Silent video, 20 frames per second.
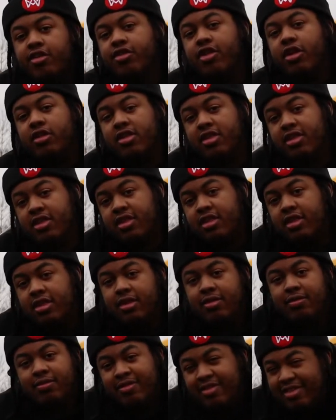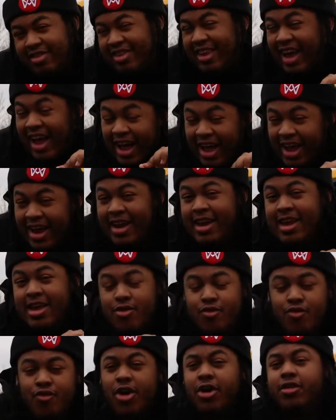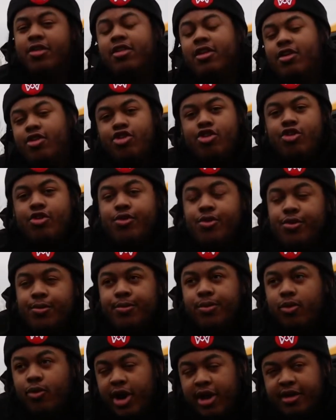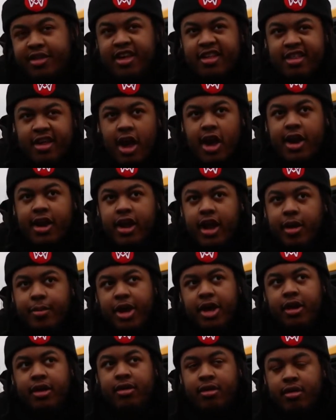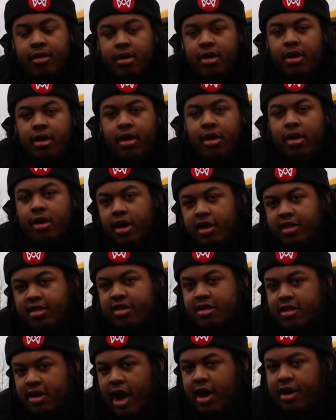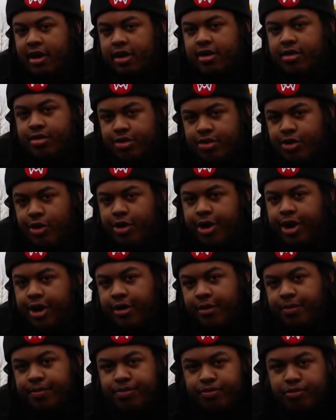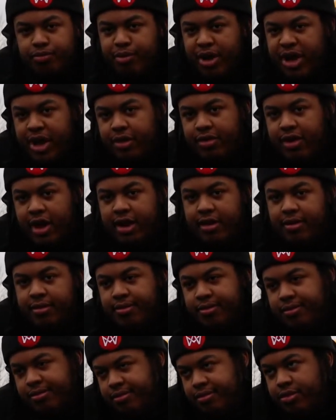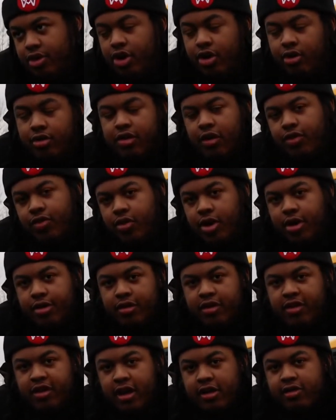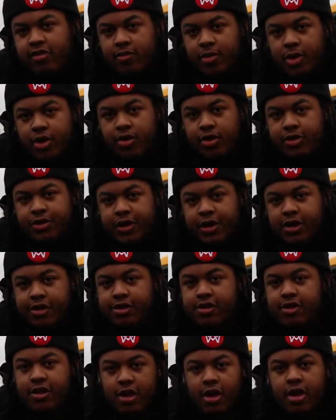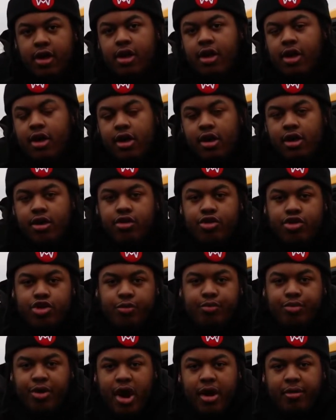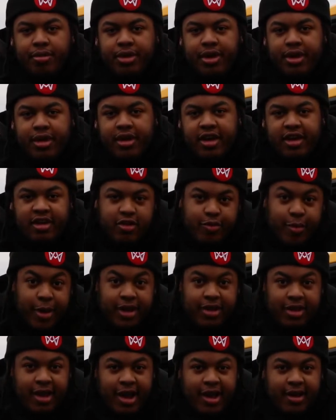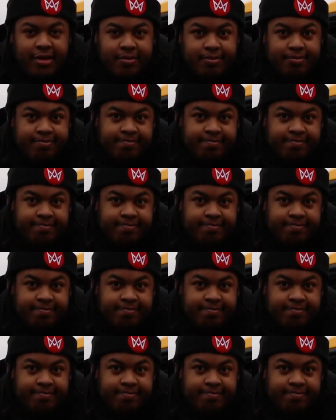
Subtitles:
there's a tiny rust issue. When I say tiny, I mean it's kind of concerning, being that, you know, it's a 300ZX from the Northeast. You should probably expect that.